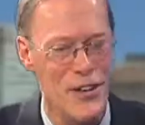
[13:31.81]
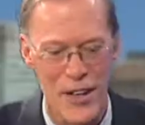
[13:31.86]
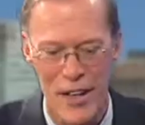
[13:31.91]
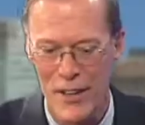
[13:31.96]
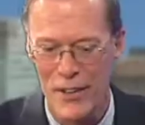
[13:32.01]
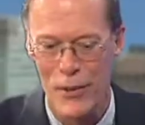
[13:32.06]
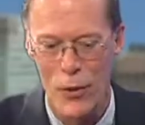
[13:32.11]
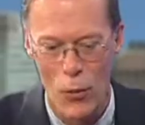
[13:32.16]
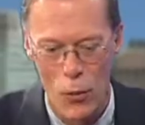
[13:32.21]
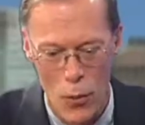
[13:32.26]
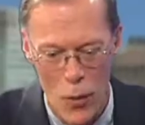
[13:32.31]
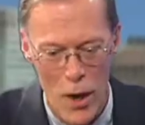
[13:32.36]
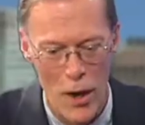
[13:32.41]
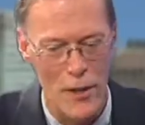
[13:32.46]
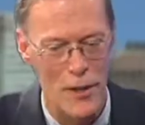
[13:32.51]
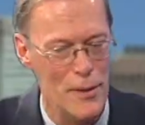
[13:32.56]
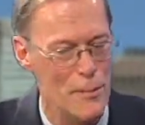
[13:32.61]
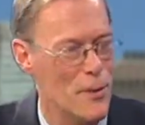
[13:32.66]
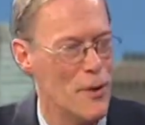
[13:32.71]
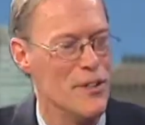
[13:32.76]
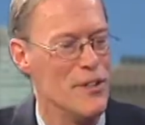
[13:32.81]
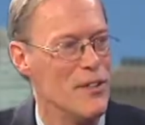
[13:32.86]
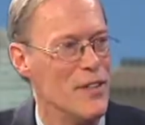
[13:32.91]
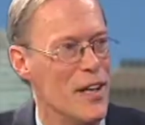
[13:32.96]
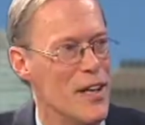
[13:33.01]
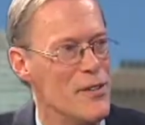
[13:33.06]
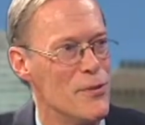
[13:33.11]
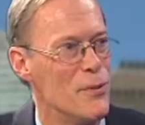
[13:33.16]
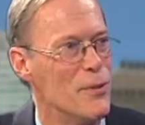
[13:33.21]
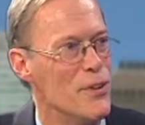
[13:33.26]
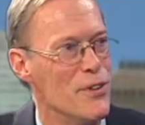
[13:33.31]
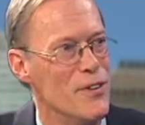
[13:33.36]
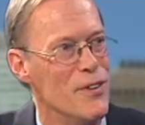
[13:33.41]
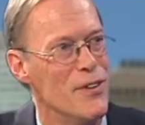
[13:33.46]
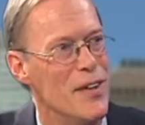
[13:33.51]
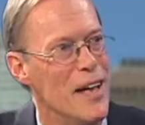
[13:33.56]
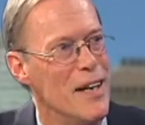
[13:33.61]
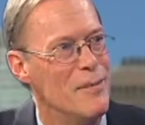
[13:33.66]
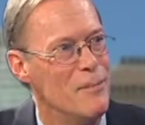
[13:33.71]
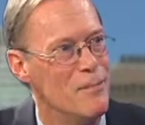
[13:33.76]
you get quality merchandise when you, you do.
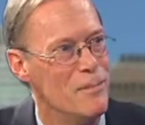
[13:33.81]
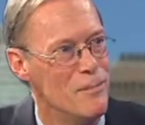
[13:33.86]
do. that.